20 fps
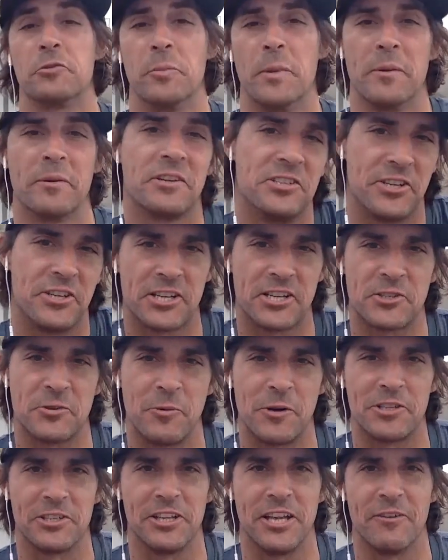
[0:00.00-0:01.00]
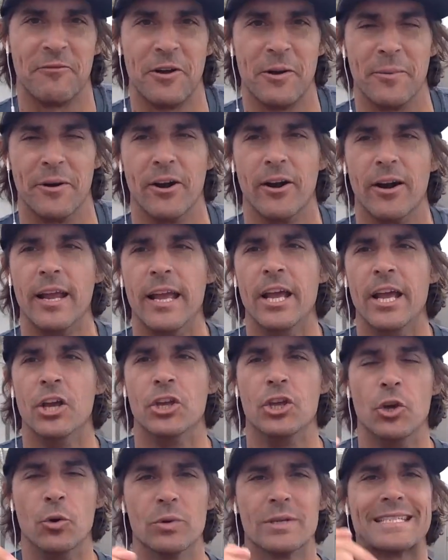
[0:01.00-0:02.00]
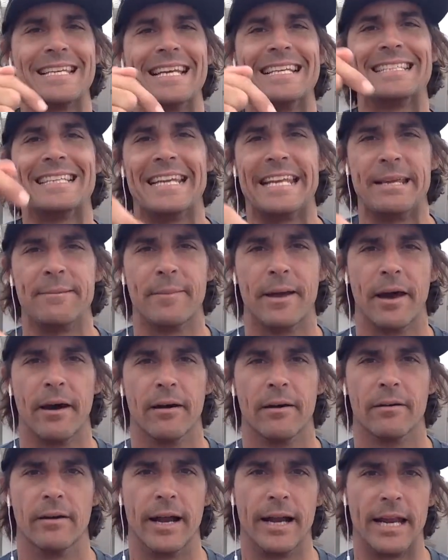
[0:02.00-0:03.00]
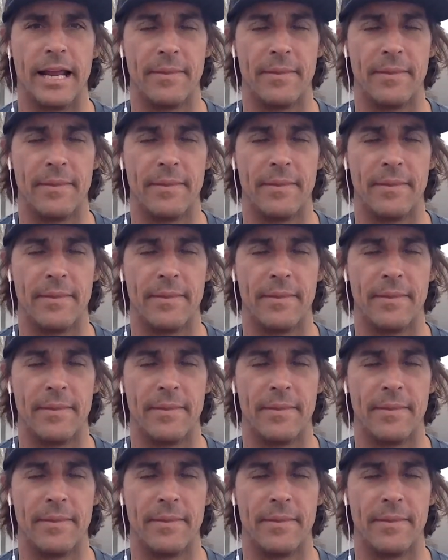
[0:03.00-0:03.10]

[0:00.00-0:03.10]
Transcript: remember because you're actually watching live webinar, you were sent an email, right?